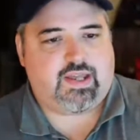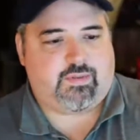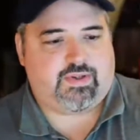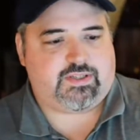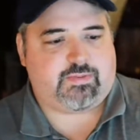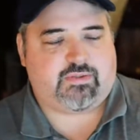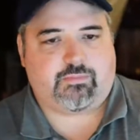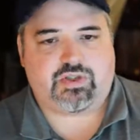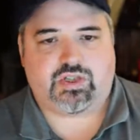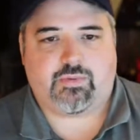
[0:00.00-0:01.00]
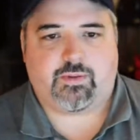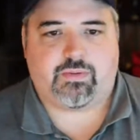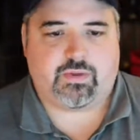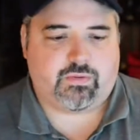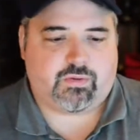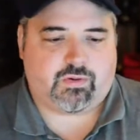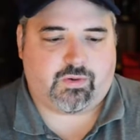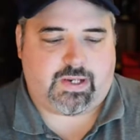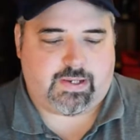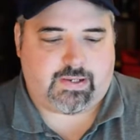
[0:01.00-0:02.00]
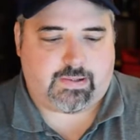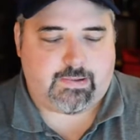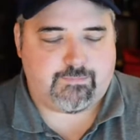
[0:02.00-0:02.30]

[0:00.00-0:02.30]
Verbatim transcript: I would expect from a Chimay Blue or a uh,